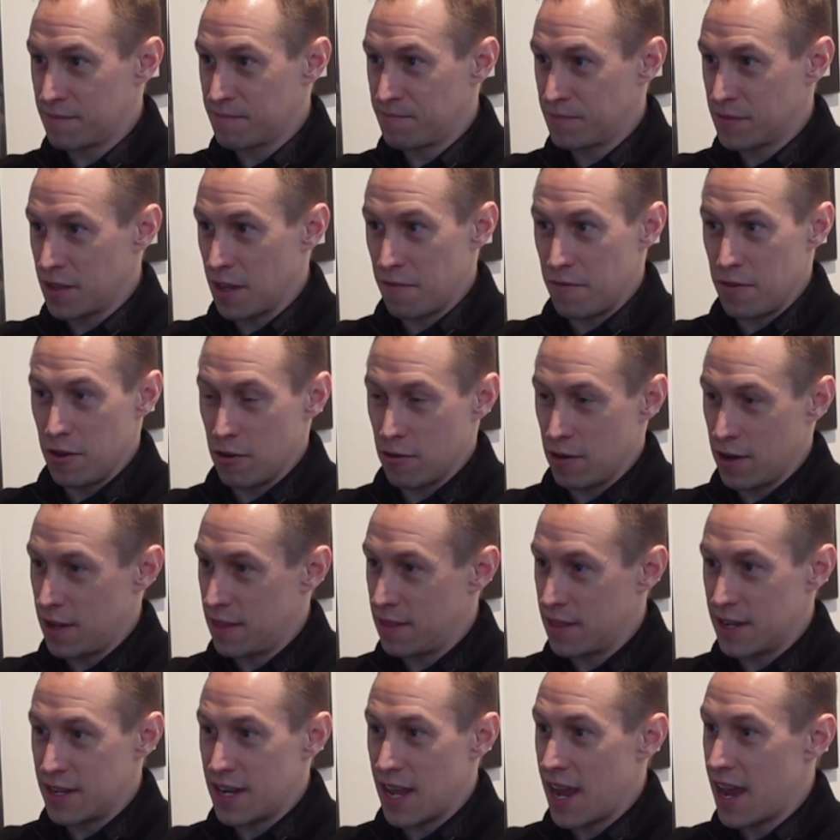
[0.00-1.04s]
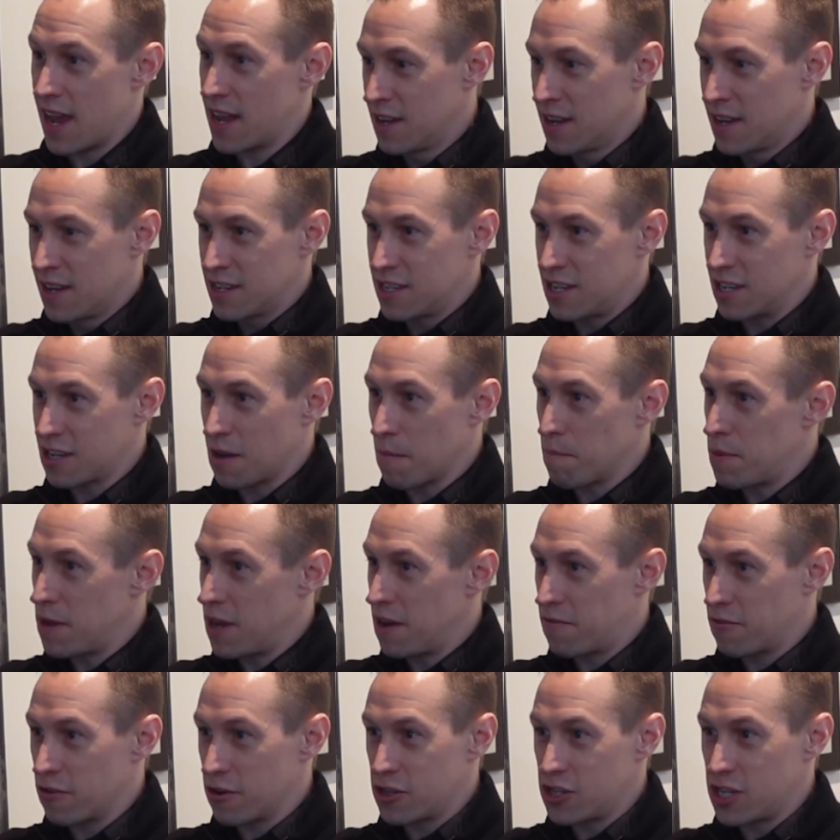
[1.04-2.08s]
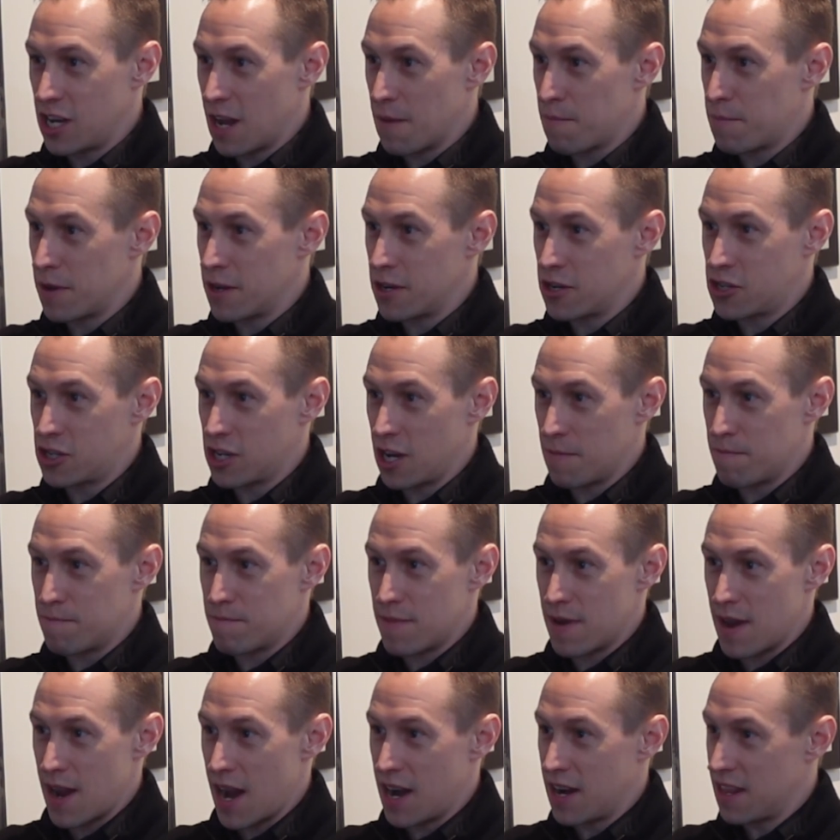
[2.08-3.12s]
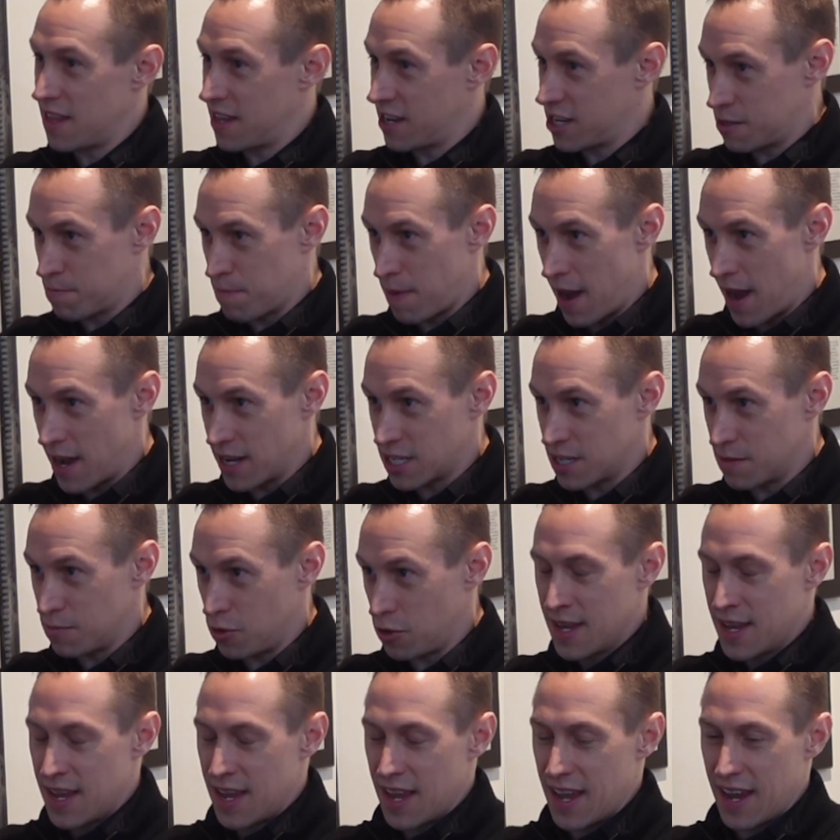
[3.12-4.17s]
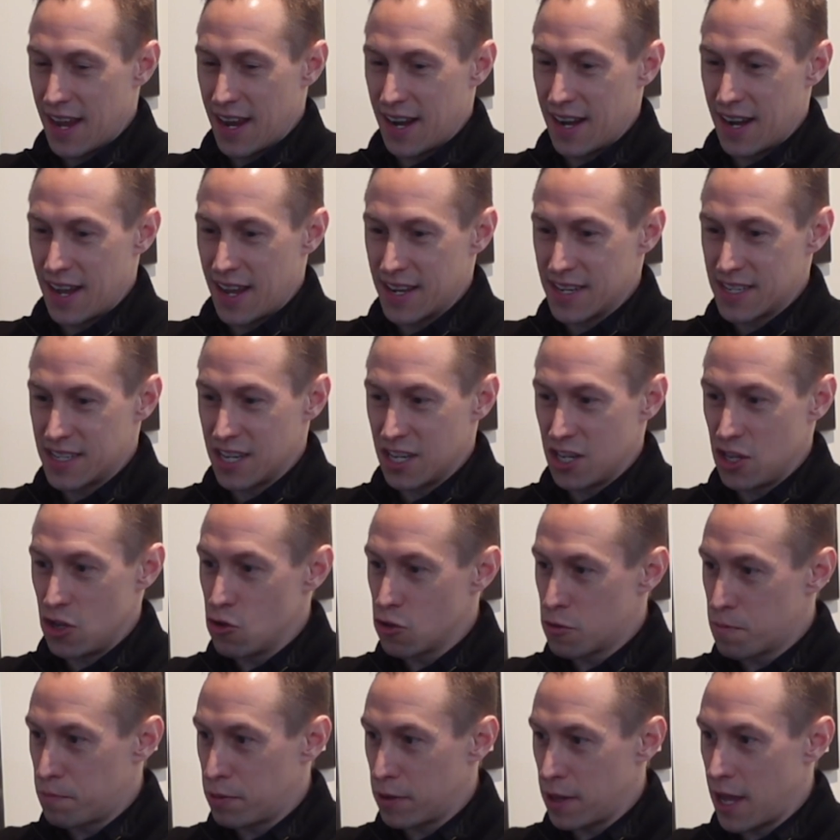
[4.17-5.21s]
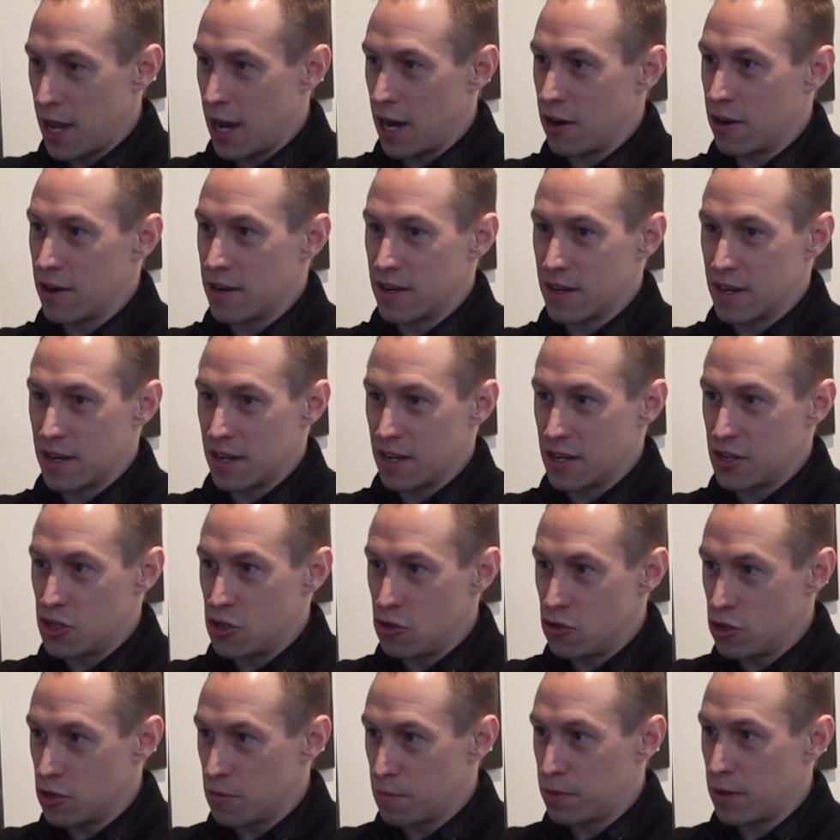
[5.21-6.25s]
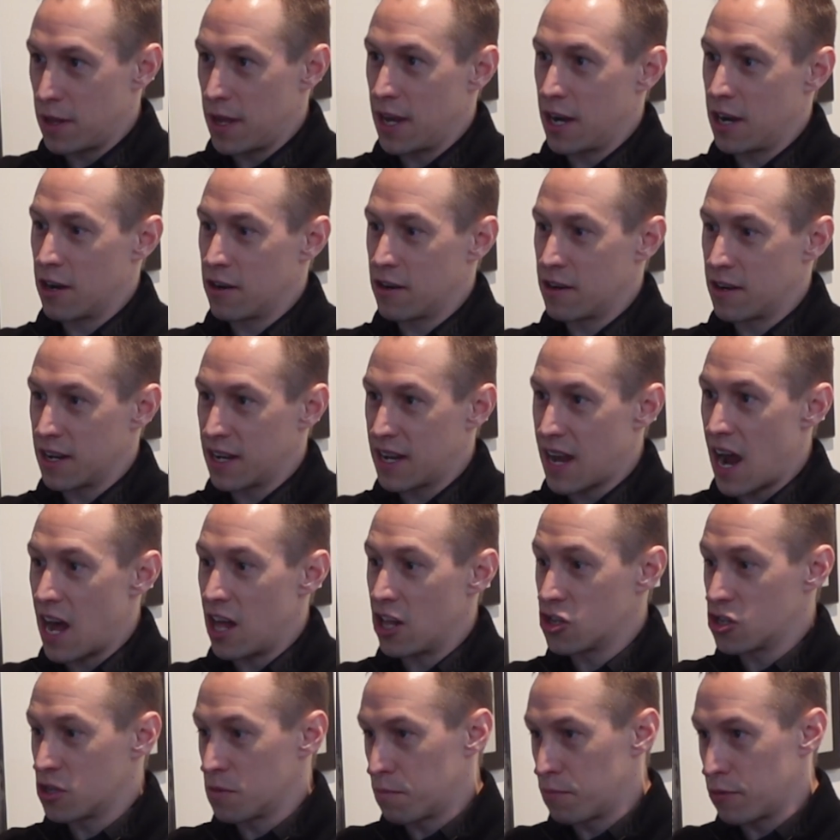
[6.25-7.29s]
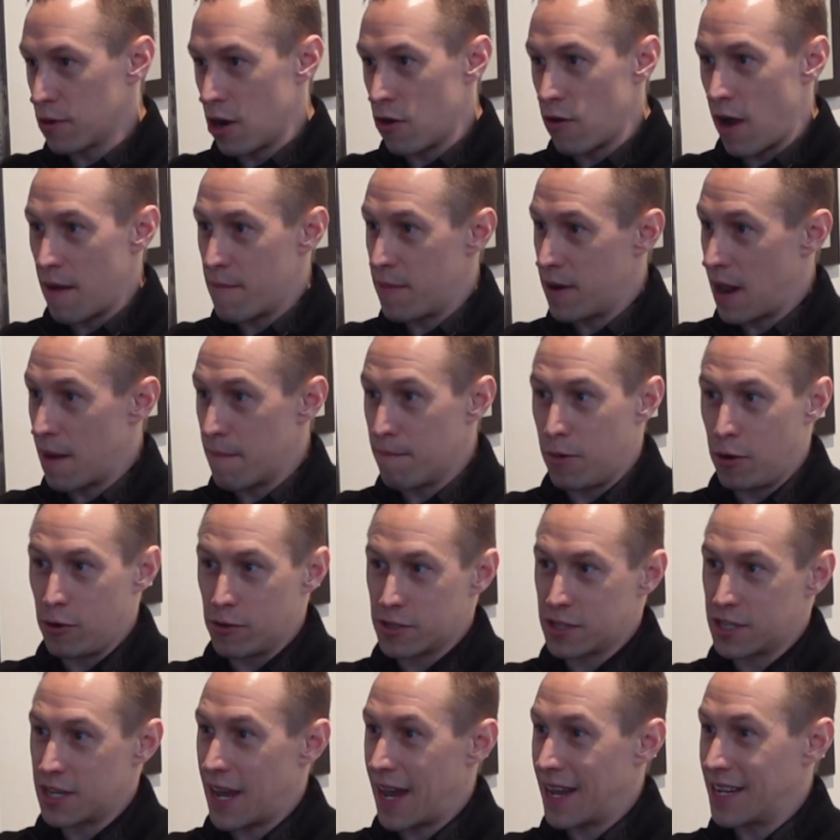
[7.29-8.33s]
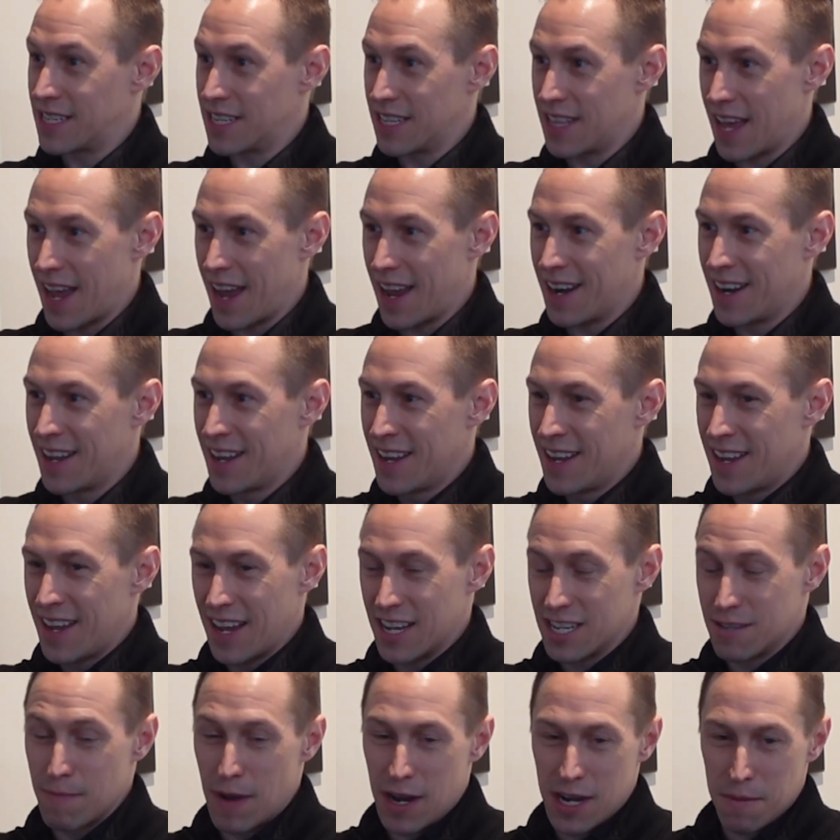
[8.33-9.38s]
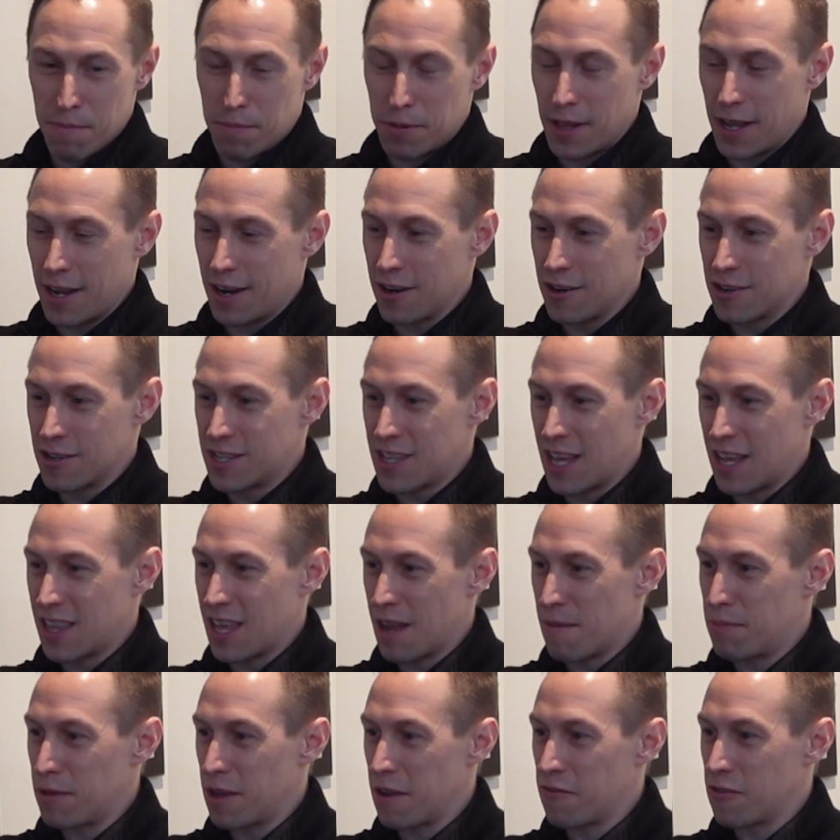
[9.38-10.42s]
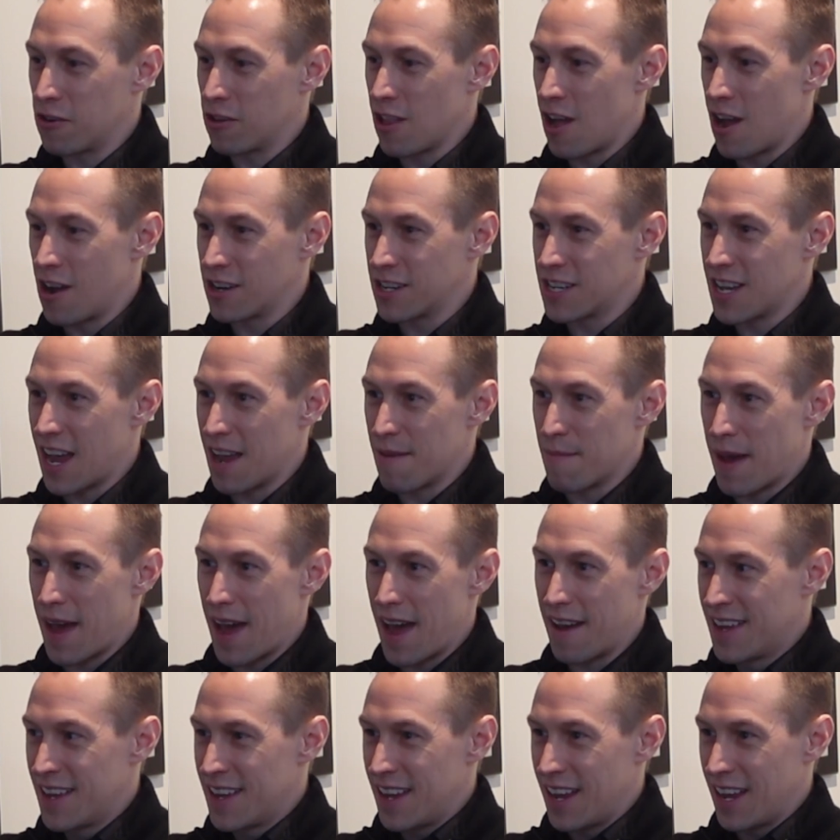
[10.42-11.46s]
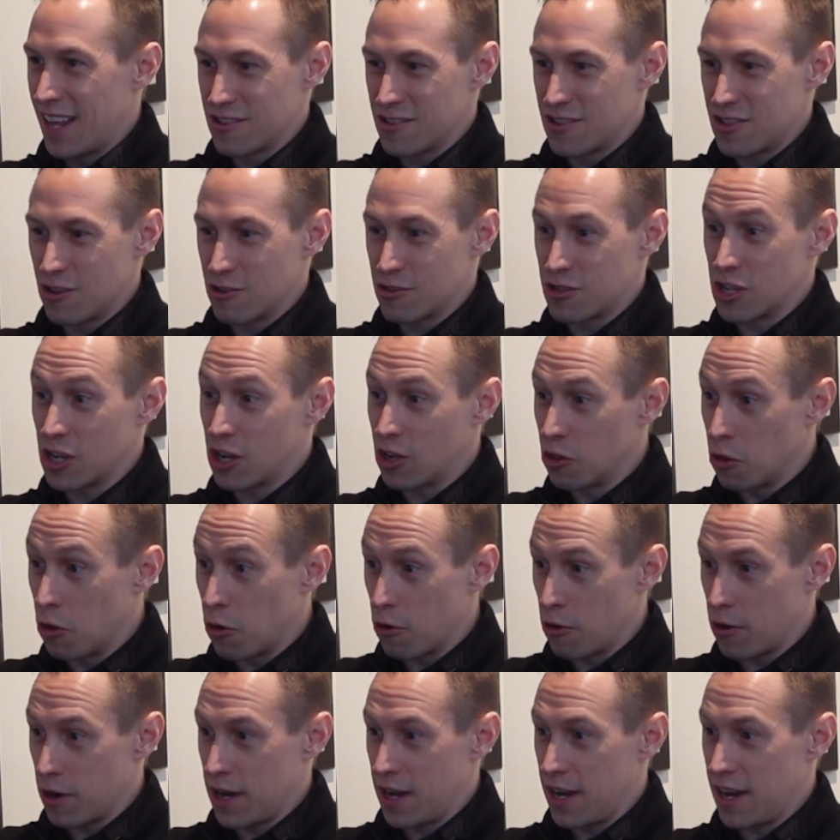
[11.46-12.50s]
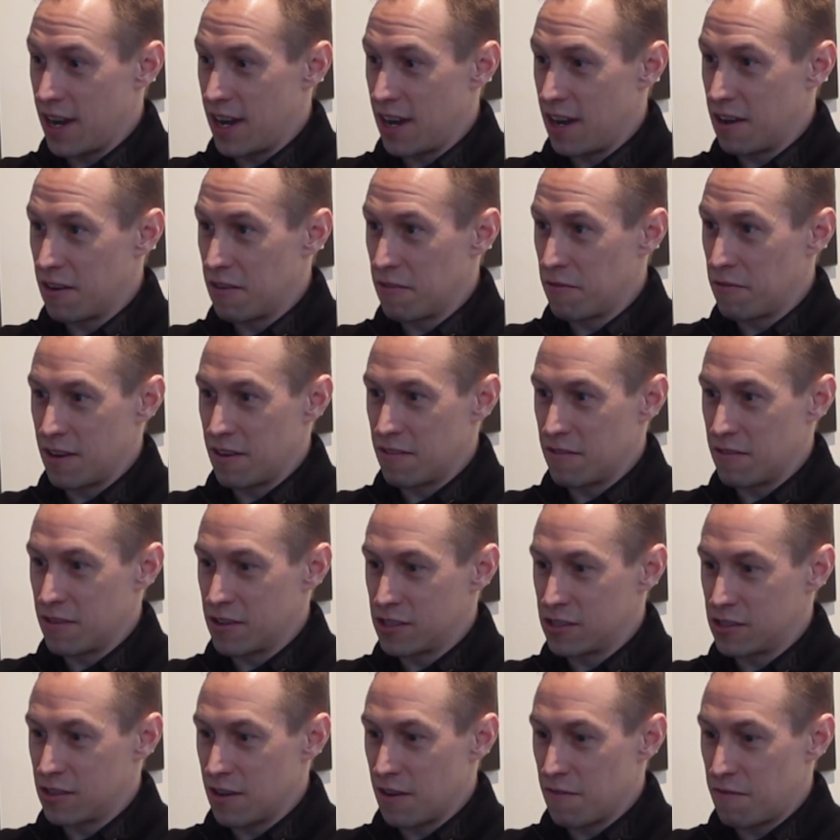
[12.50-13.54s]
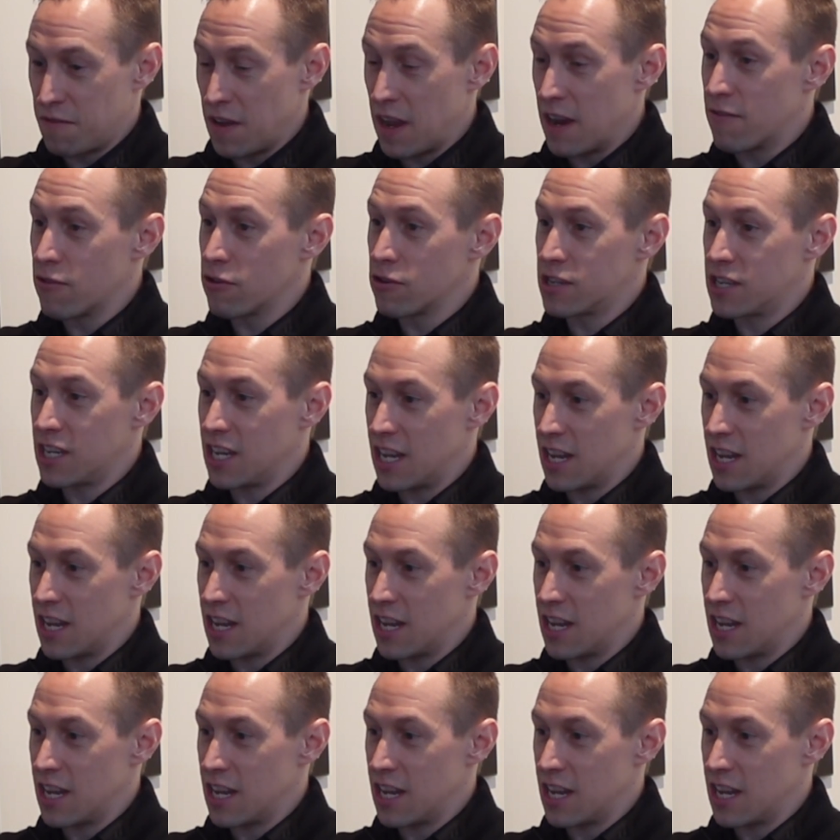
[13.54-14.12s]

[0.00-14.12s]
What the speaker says: If you're in the dance to compete for a championship, anything is possible. And as a youth player and a junior player into college and pro, I've been on both sides of that, as many players that play for a long time have. And there's the glory of a favored team